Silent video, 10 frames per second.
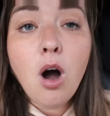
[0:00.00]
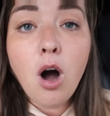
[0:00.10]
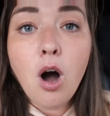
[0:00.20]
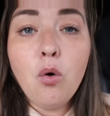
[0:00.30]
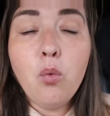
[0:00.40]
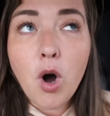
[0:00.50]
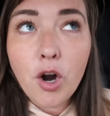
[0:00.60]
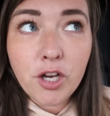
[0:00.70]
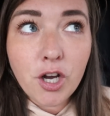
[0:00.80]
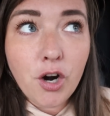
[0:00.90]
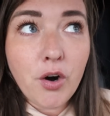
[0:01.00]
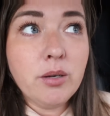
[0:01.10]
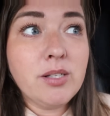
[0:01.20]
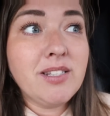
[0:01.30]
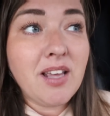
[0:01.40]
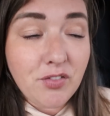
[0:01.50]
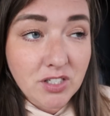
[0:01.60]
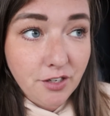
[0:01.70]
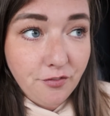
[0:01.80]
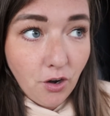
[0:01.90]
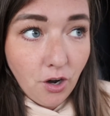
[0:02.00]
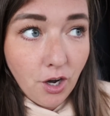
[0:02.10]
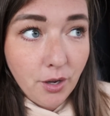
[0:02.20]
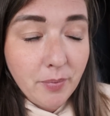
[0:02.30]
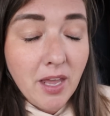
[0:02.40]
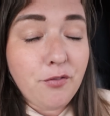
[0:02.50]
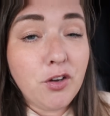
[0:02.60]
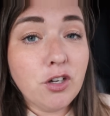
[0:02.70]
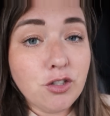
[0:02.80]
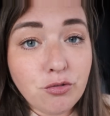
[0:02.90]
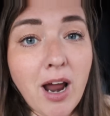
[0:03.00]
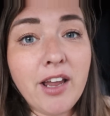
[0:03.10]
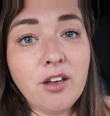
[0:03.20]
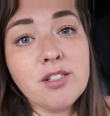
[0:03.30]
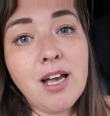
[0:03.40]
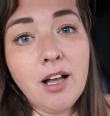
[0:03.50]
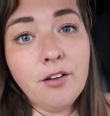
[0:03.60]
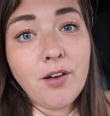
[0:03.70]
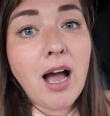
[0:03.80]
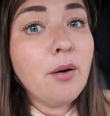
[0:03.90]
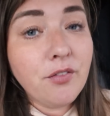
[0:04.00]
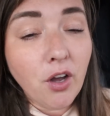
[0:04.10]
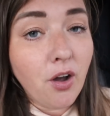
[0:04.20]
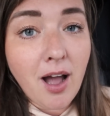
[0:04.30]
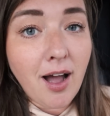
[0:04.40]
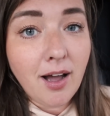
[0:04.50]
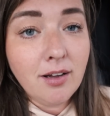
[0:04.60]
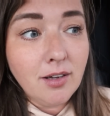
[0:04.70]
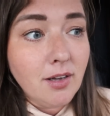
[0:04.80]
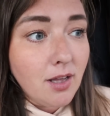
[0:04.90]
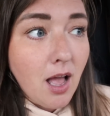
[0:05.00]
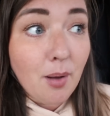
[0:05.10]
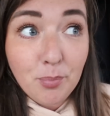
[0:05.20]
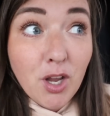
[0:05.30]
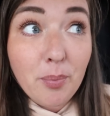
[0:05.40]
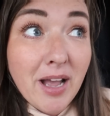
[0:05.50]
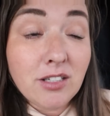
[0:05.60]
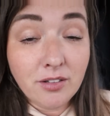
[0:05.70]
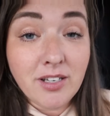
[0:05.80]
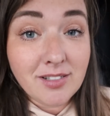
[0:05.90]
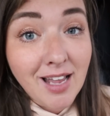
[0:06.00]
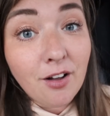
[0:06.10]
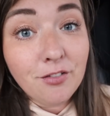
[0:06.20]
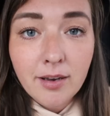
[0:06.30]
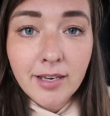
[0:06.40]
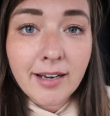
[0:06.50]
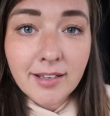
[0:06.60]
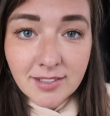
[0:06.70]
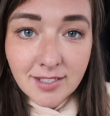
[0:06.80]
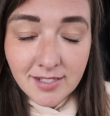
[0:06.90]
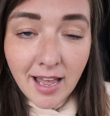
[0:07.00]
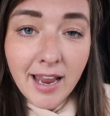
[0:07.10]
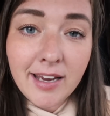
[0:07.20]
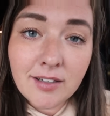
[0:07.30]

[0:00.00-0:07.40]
Or €1.74 if you can drag yourself out of your car and put your petrol in yourself. Needless to say,